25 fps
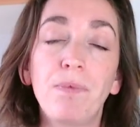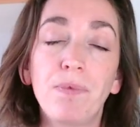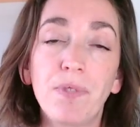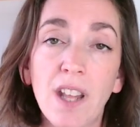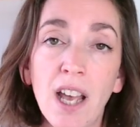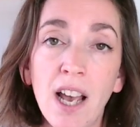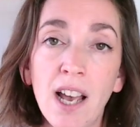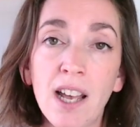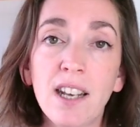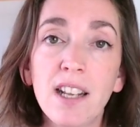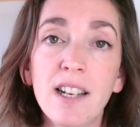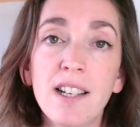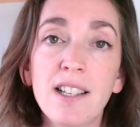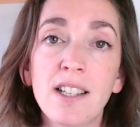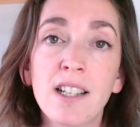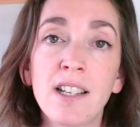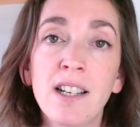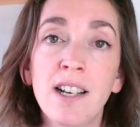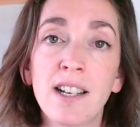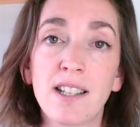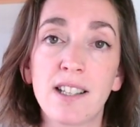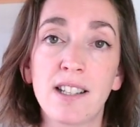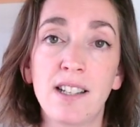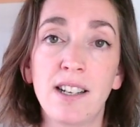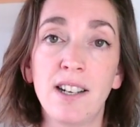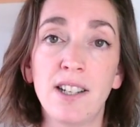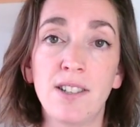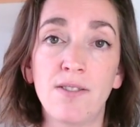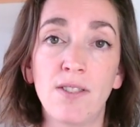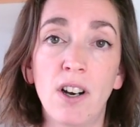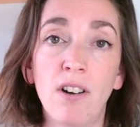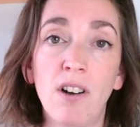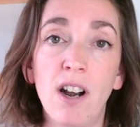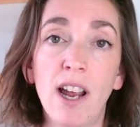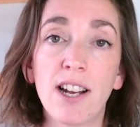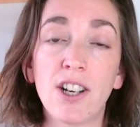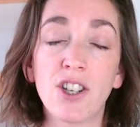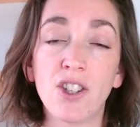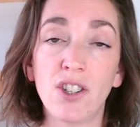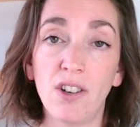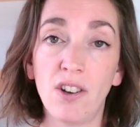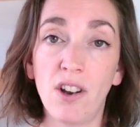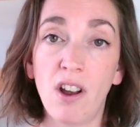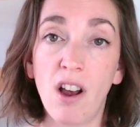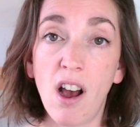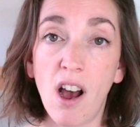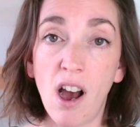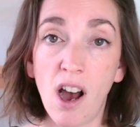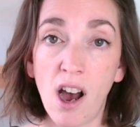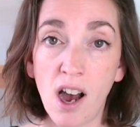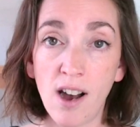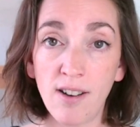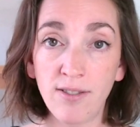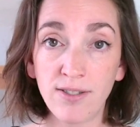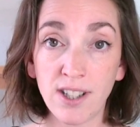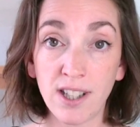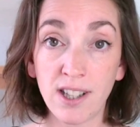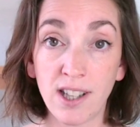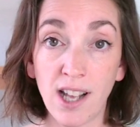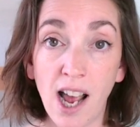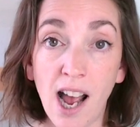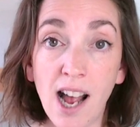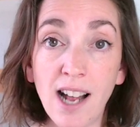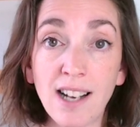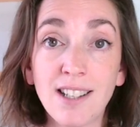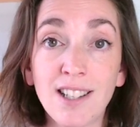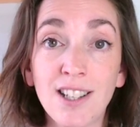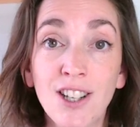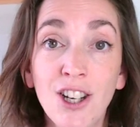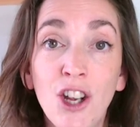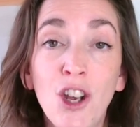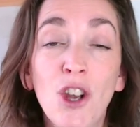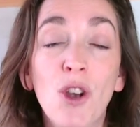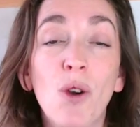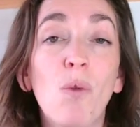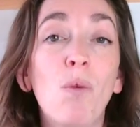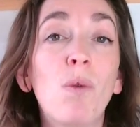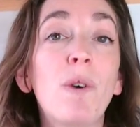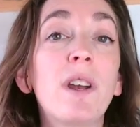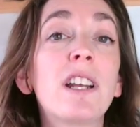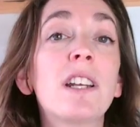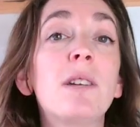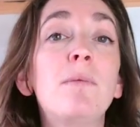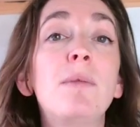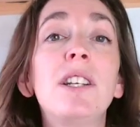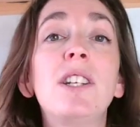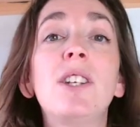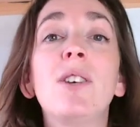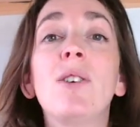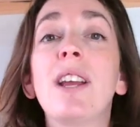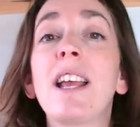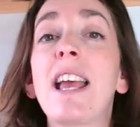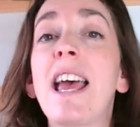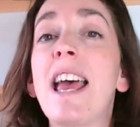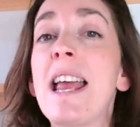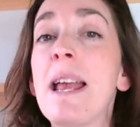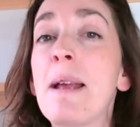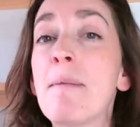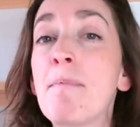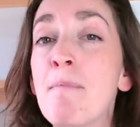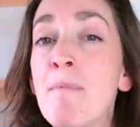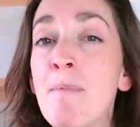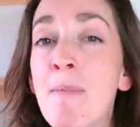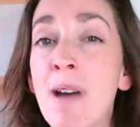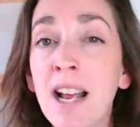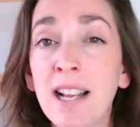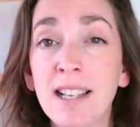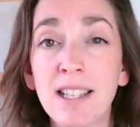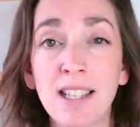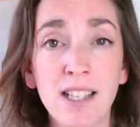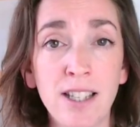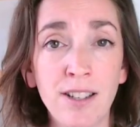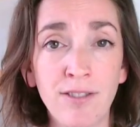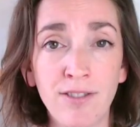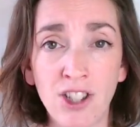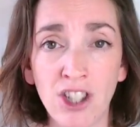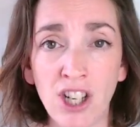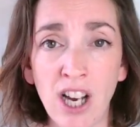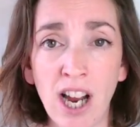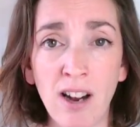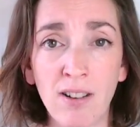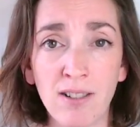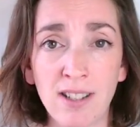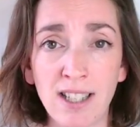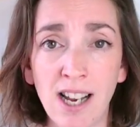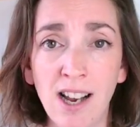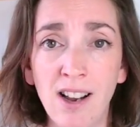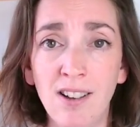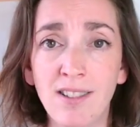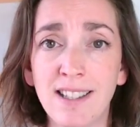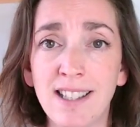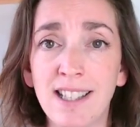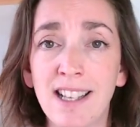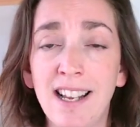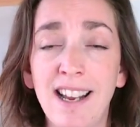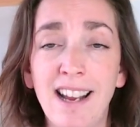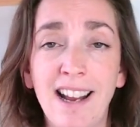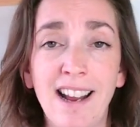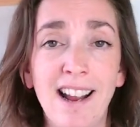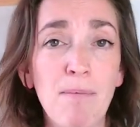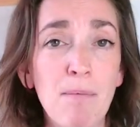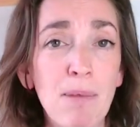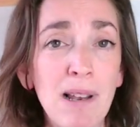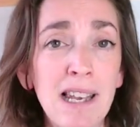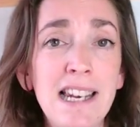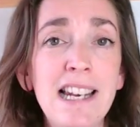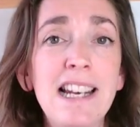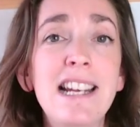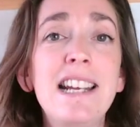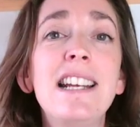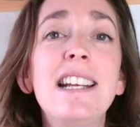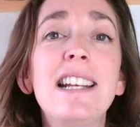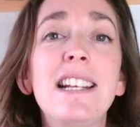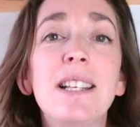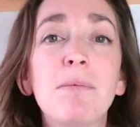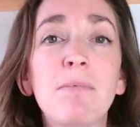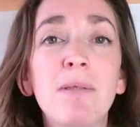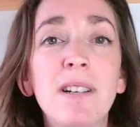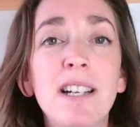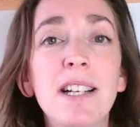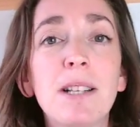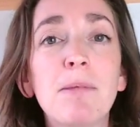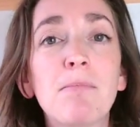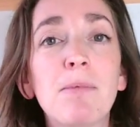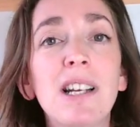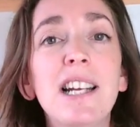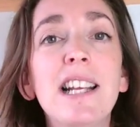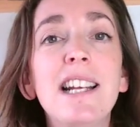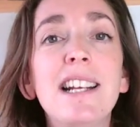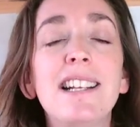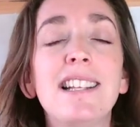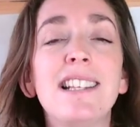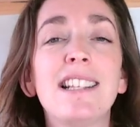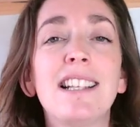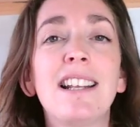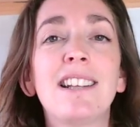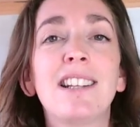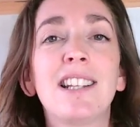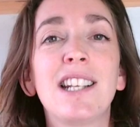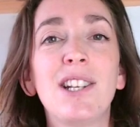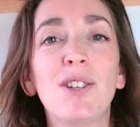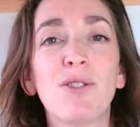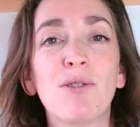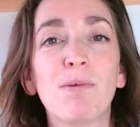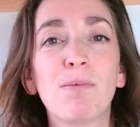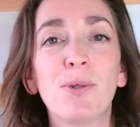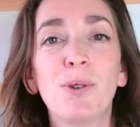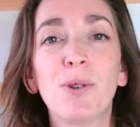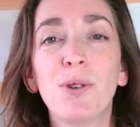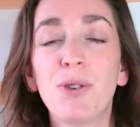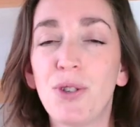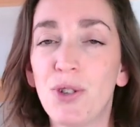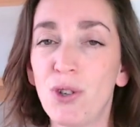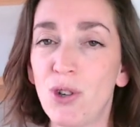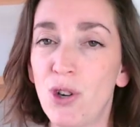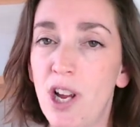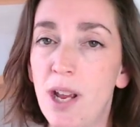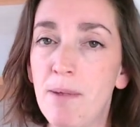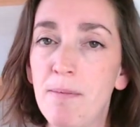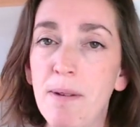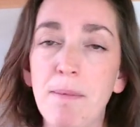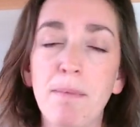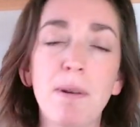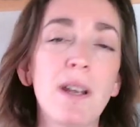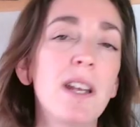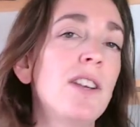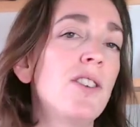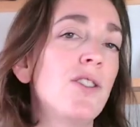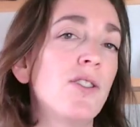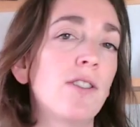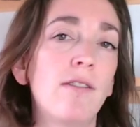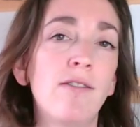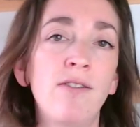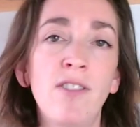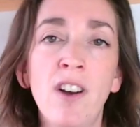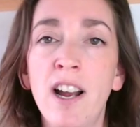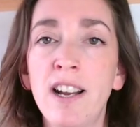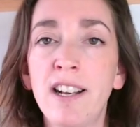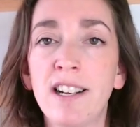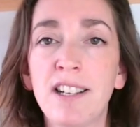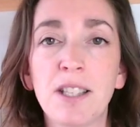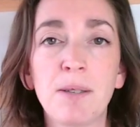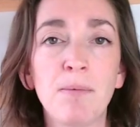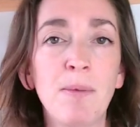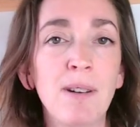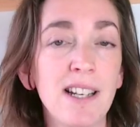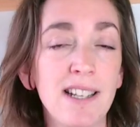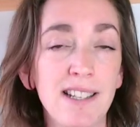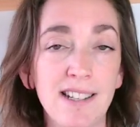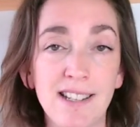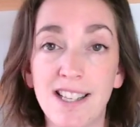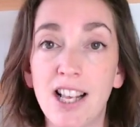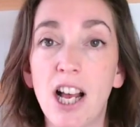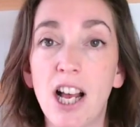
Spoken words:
That is the next stage of our action. After that, we're going to be doing a massive shout out saying, please, please, please send these reports to your MEPs, your finance ministers.